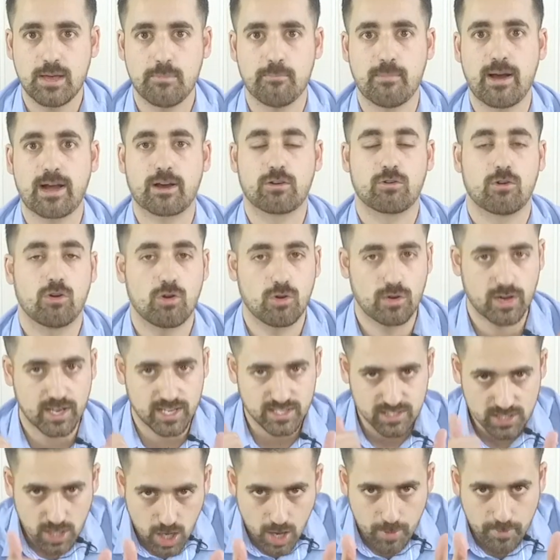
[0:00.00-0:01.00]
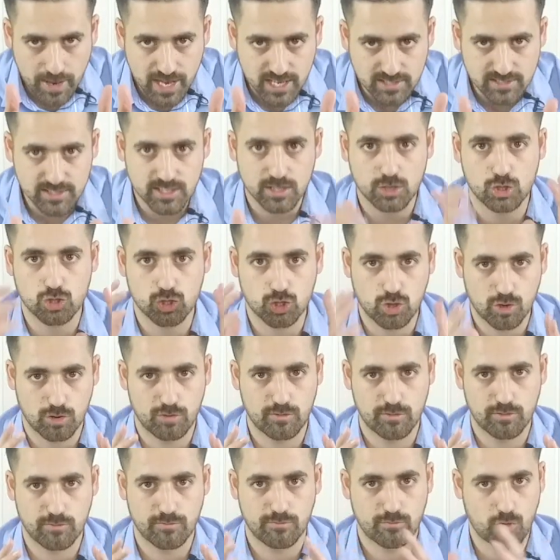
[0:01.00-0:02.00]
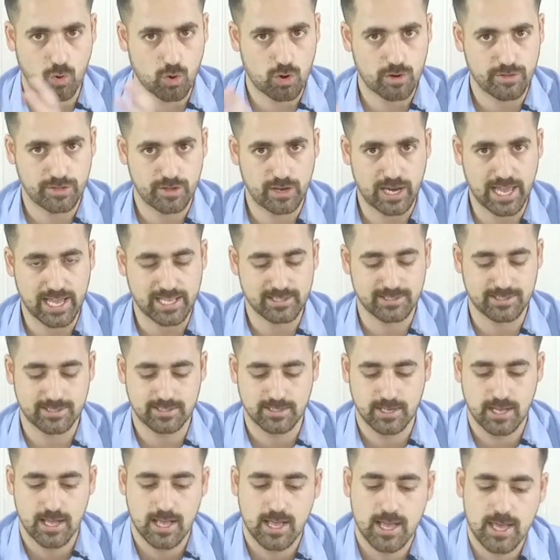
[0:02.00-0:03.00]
macro is amazing. You should go for the lens.